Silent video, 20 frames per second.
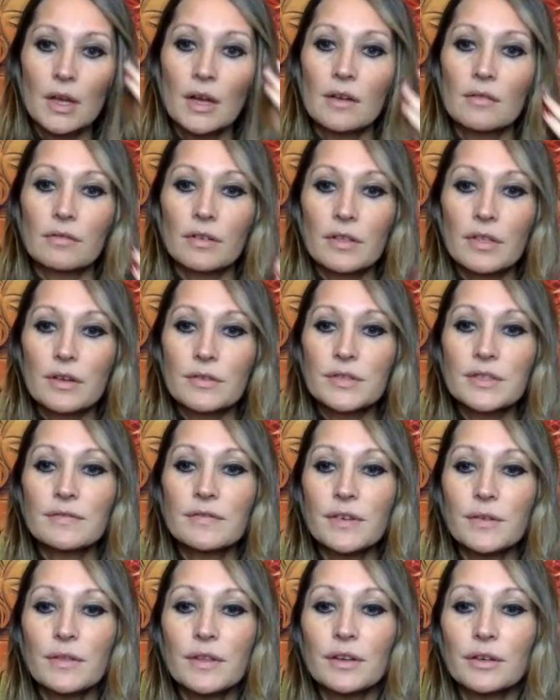For those of
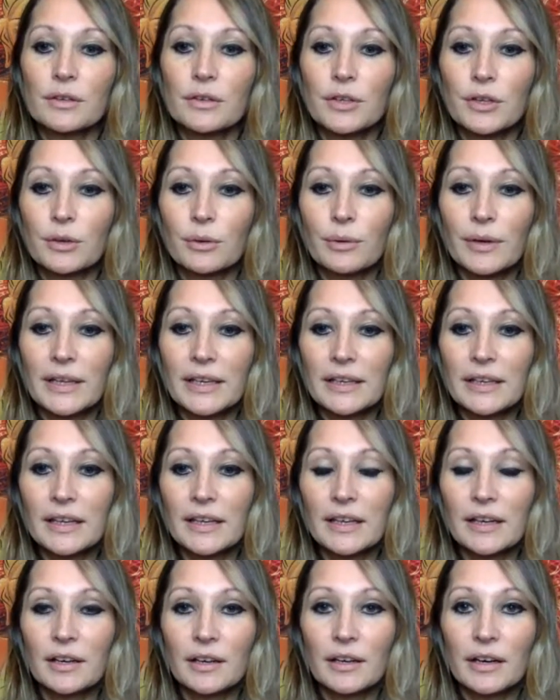you that are new in
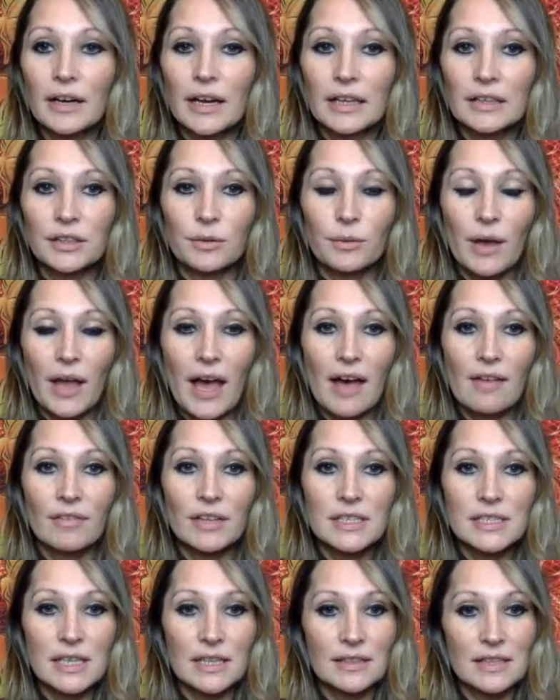here and you
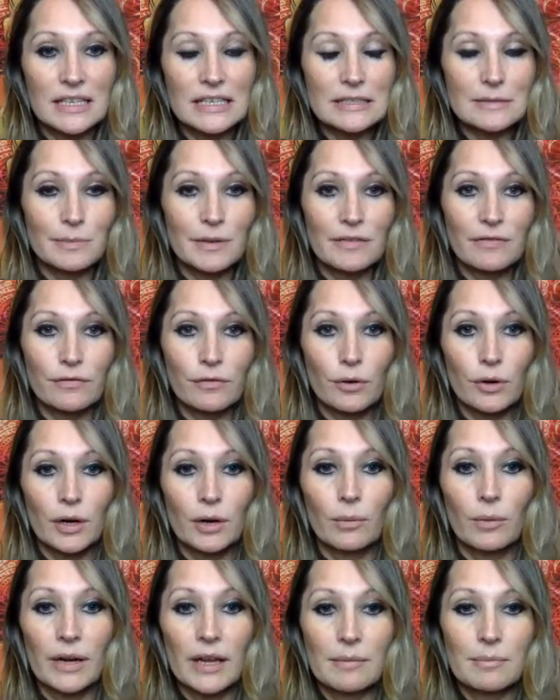haven't done these before,
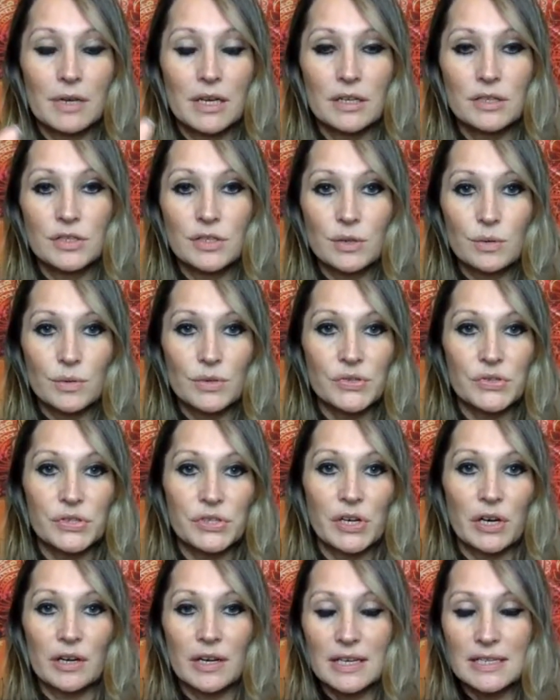what I'm going to do is
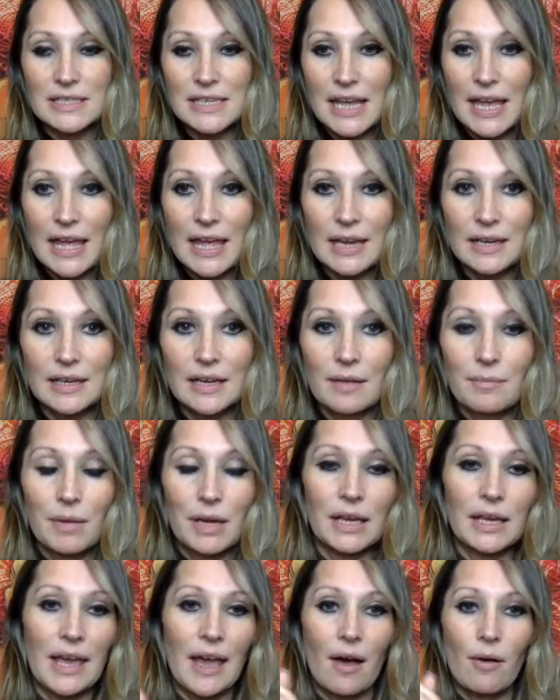start at 10 and I'm
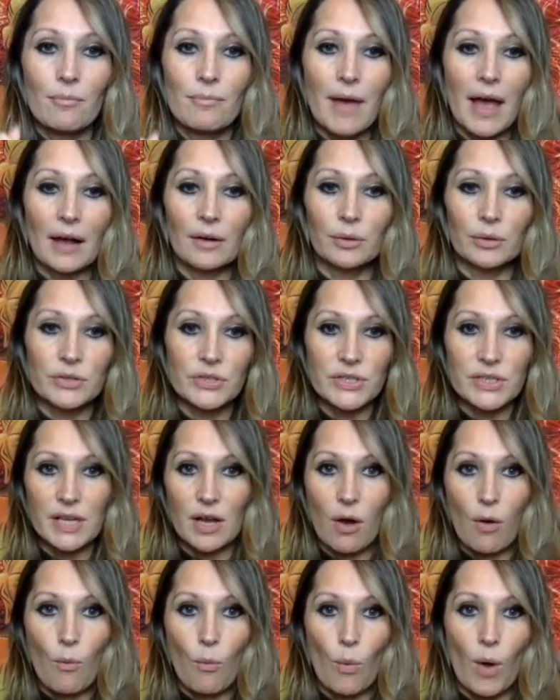going to count backwards
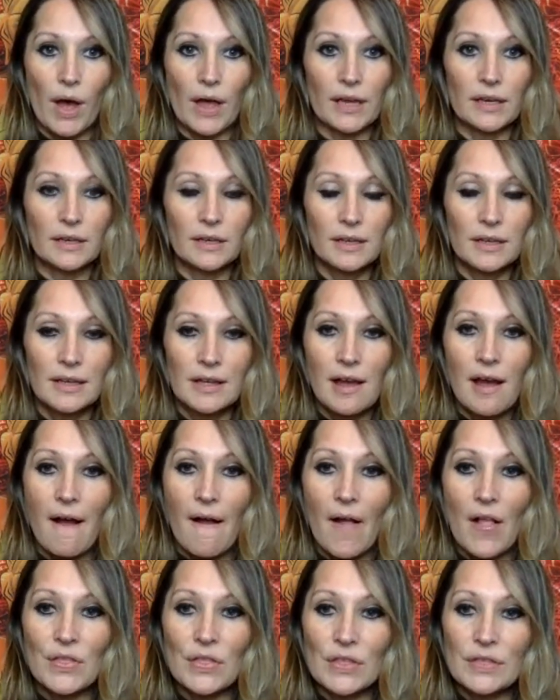till 1,
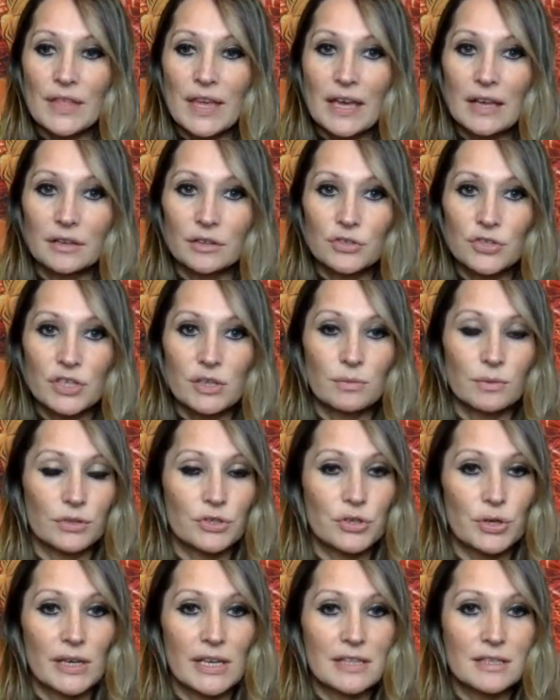and then the energy will
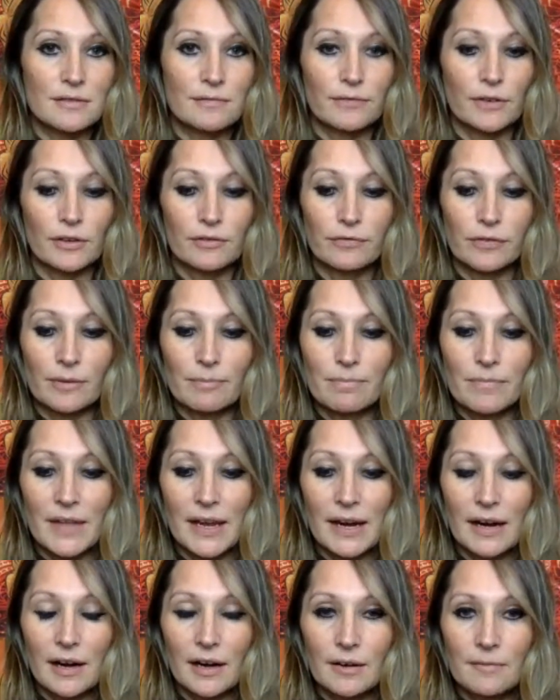transfer from
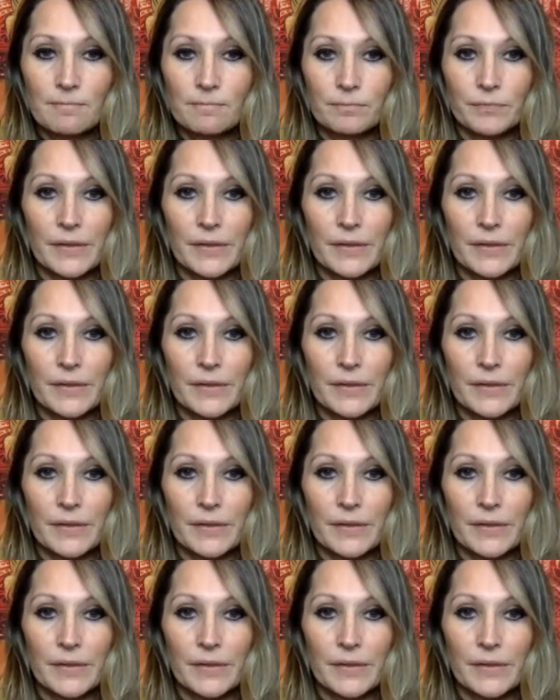there.